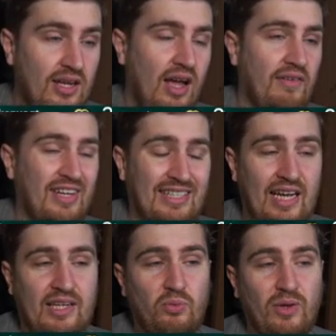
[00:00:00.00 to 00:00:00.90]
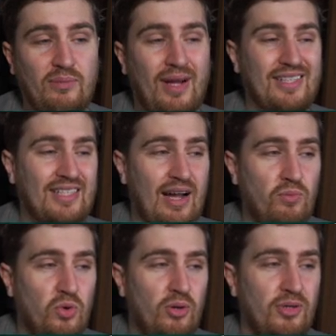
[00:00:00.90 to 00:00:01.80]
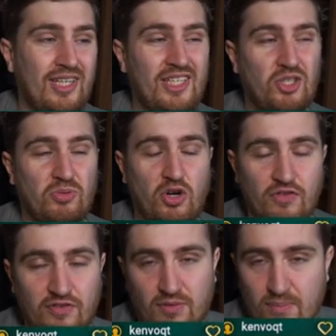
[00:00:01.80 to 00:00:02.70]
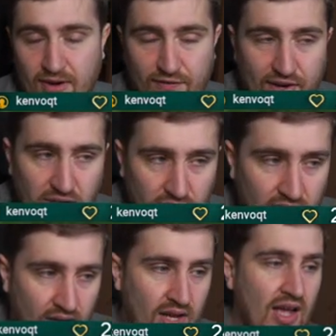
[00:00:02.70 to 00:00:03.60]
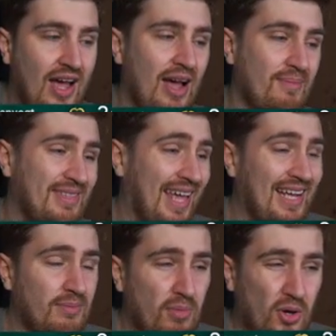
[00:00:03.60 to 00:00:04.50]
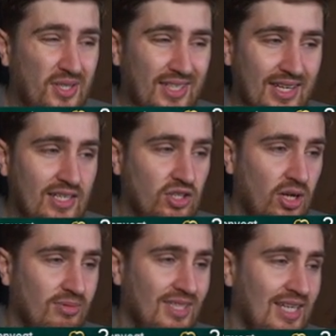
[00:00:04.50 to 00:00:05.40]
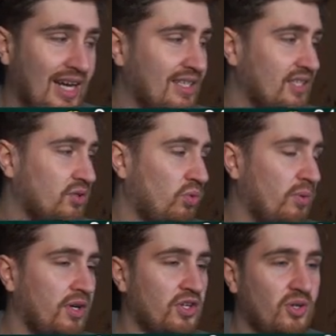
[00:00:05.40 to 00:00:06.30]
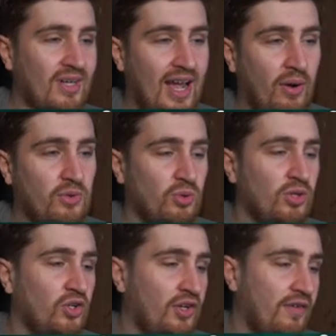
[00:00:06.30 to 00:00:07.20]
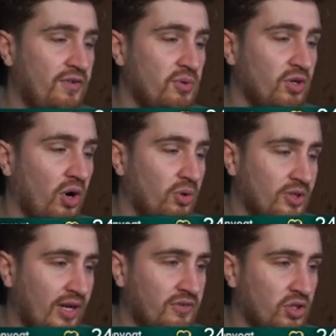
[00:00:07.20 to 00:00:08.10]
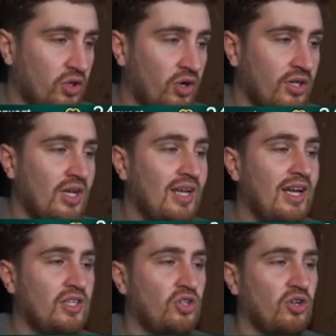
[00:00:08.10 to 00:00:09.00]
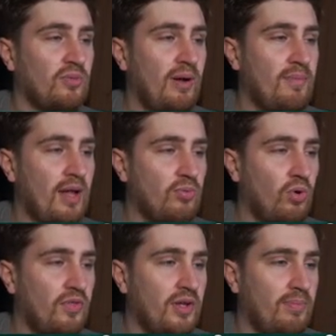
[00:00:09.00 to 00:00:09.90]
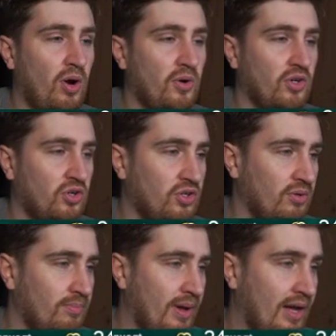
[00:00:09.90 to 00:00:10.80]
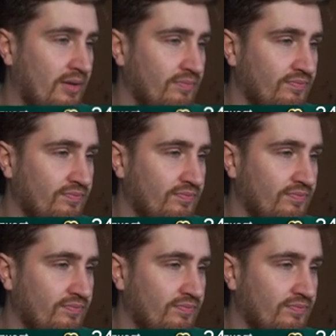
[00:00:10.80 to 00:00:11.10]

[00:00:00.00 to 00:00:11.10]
I think attacking wing backs can work, but you need some cover from midfield. That is mostly it in terms of tactics. So what we're going to do now is we're going to look at a few goals I've scored and talk about maybe what the opponent could have done better.